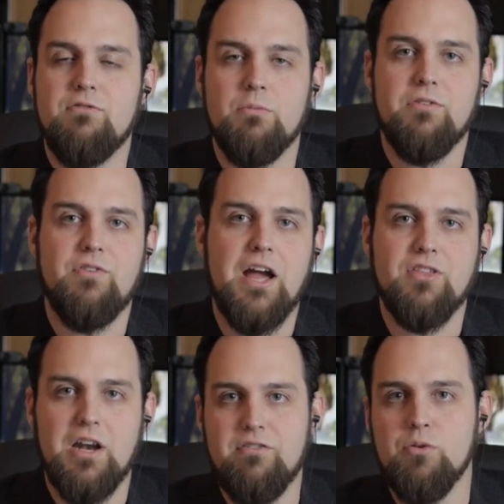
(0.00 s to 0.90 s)
from the
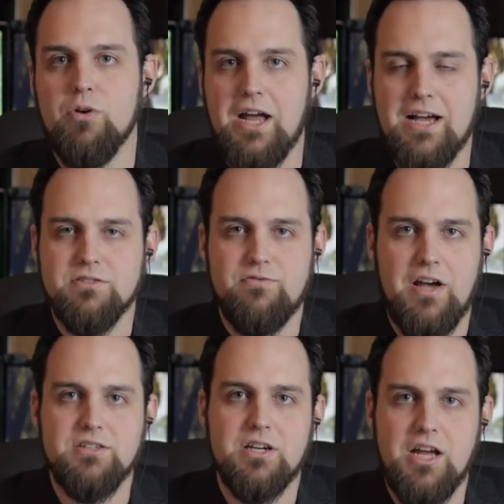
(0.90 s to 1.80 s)
fact that everyone has a
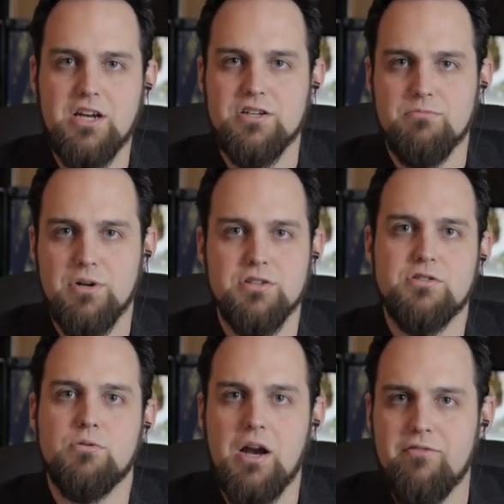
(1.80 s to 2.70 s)
fast connection
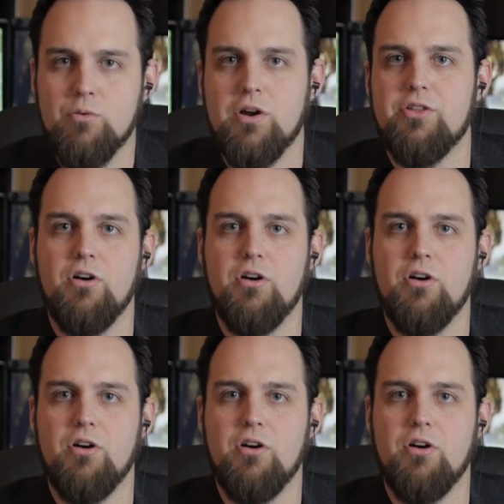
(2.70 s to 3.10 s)
because they're everywhere.